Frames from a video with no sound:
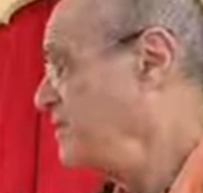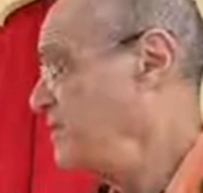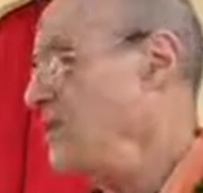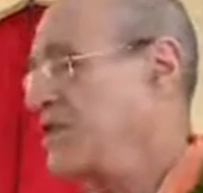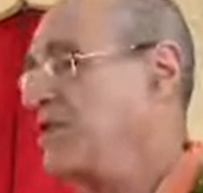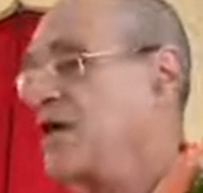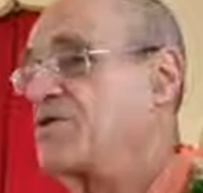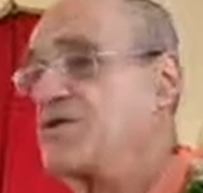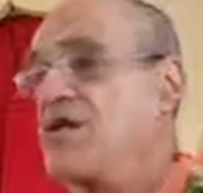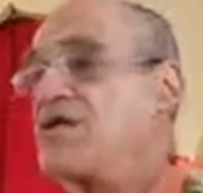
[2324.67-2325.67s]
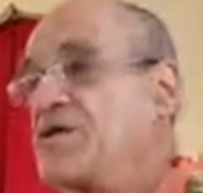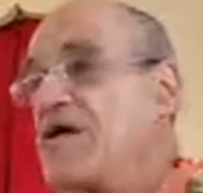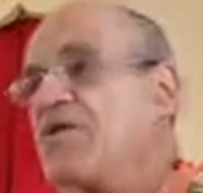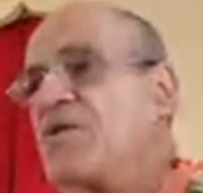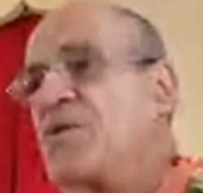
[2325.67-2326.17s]
it's one of the exercises that
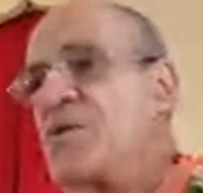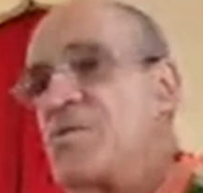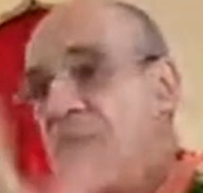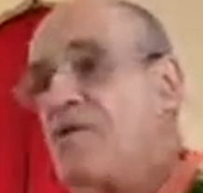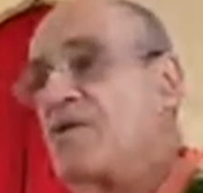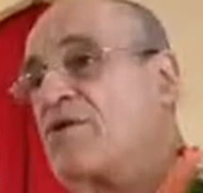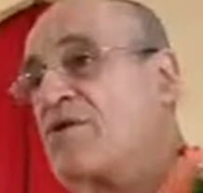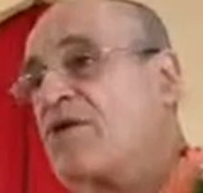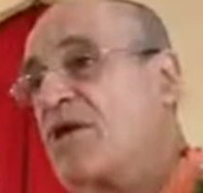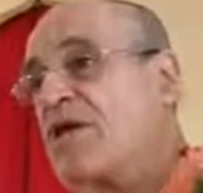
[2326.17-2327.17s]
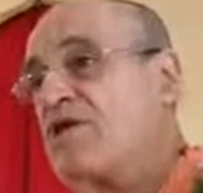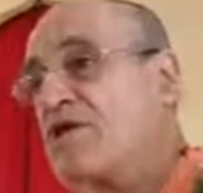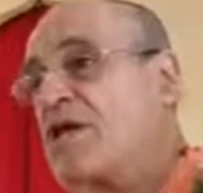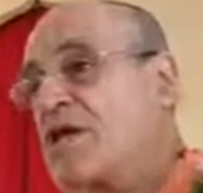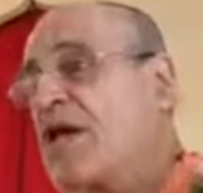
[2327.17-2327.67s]
I do with empathic
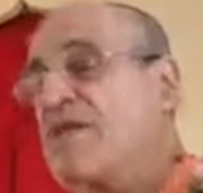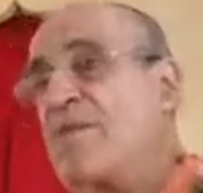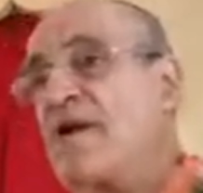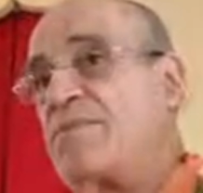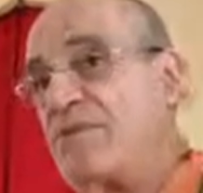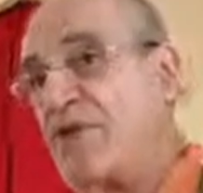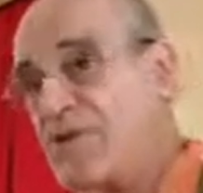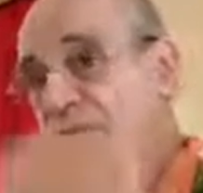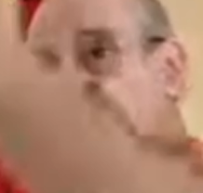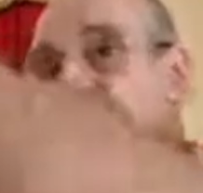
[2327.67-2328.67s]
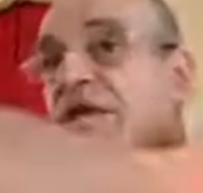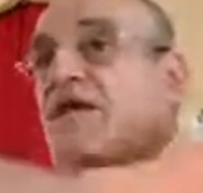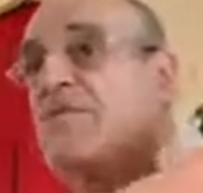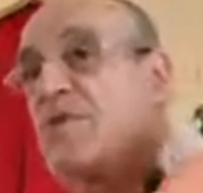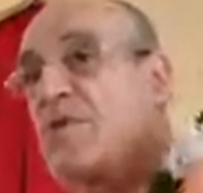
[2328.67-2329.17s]
communication. They're able to understand the
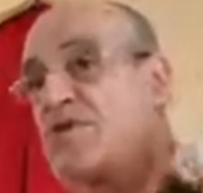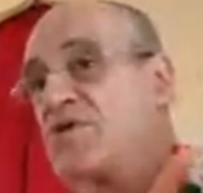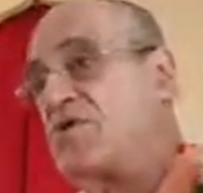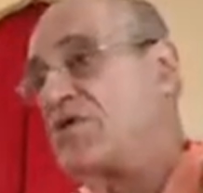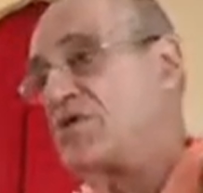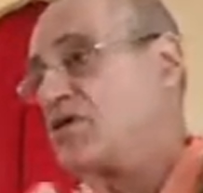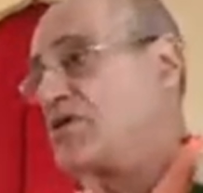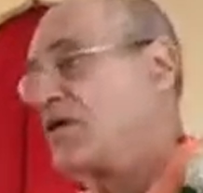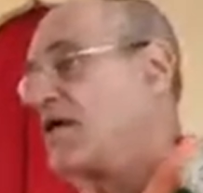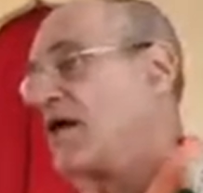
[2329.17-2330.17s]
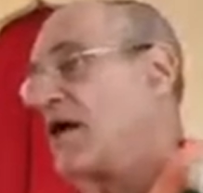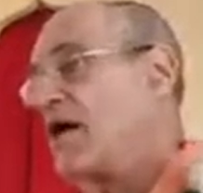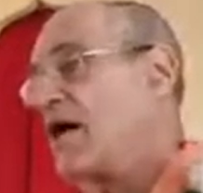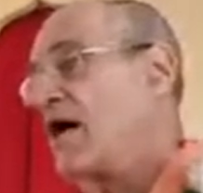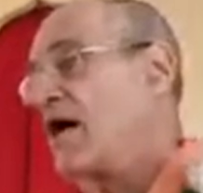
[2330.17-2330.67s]
other person's
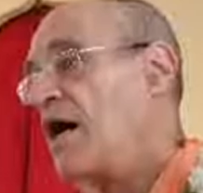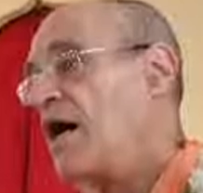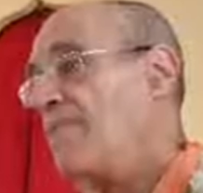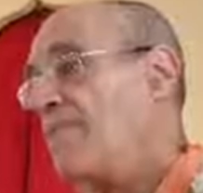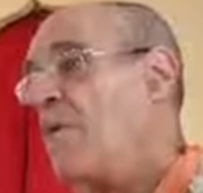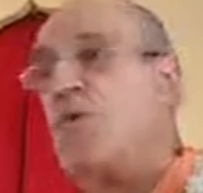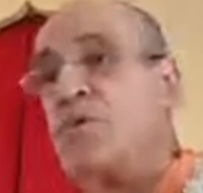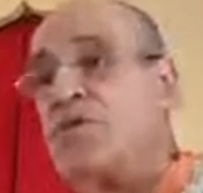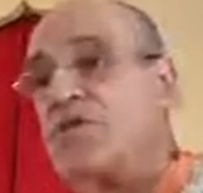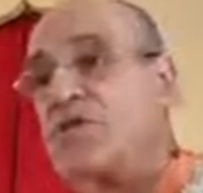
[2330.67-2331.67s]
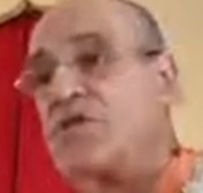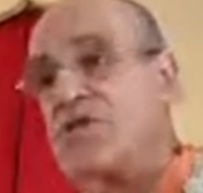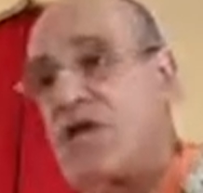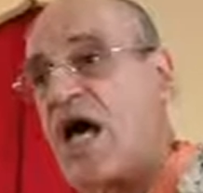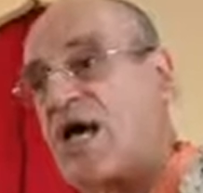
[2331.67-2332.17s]
moods,
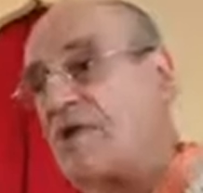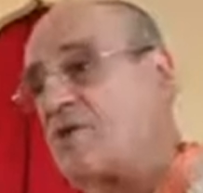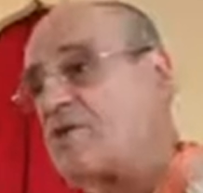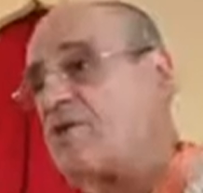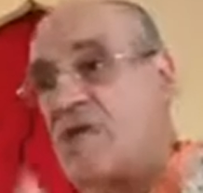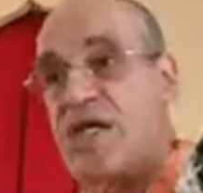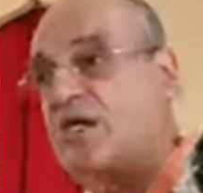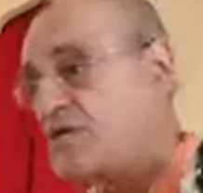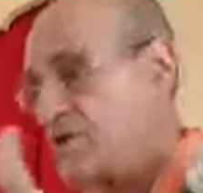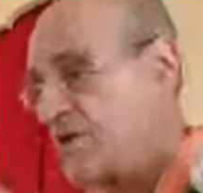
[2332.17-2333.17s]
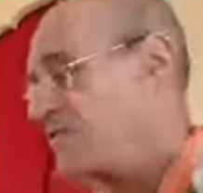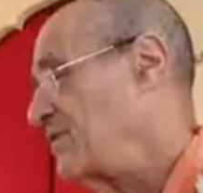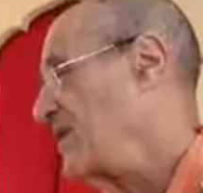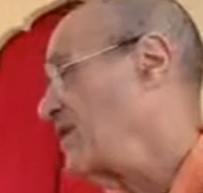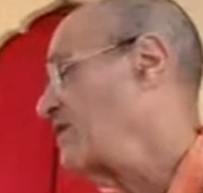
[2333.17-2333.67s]
desires, needs, etc.
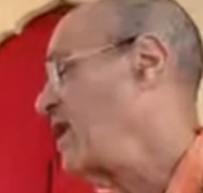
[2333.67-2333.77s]
like